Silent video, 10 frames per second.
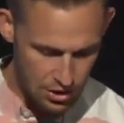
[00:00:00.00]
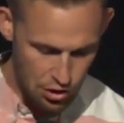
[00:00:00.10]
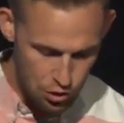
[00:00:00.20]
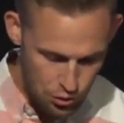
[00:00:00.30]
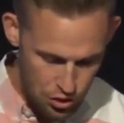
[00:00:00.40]
in
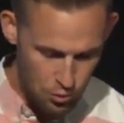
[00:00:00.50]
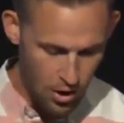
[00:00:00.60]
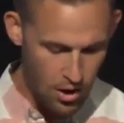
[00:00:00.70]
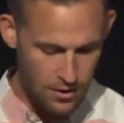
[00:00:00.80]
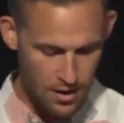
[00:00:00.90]
who
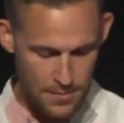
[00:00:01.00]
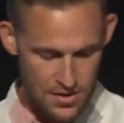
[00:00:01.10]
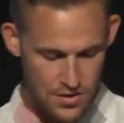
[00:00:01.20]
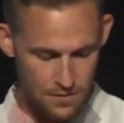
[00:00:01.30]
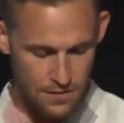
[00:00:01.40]
you are, not a
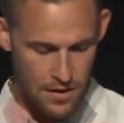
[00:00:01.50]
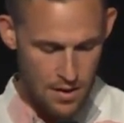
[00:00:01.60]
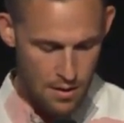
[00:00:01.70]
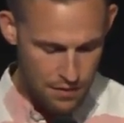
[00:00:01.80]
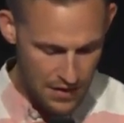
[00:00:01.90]
bunch of
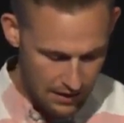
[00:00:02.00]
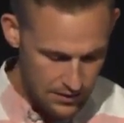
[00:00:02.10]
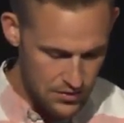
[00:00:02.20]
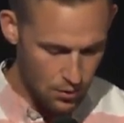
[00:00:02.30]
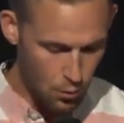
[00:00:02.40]

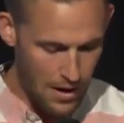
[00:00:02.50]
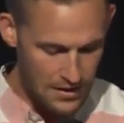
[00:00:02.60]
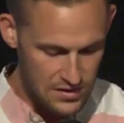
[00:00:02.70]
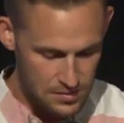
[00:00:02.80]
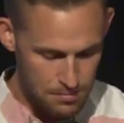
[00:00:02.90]
things or
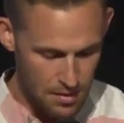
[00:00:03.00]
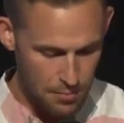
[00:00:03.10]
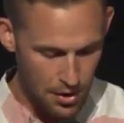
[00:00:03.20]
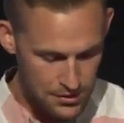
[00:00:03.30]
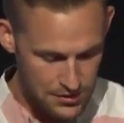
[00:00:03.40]
what's, but a
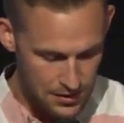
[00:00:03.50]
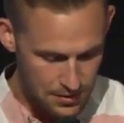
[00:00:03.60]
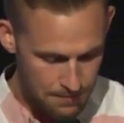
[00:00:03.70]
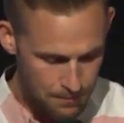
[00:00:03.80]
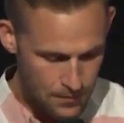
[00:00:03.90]
person,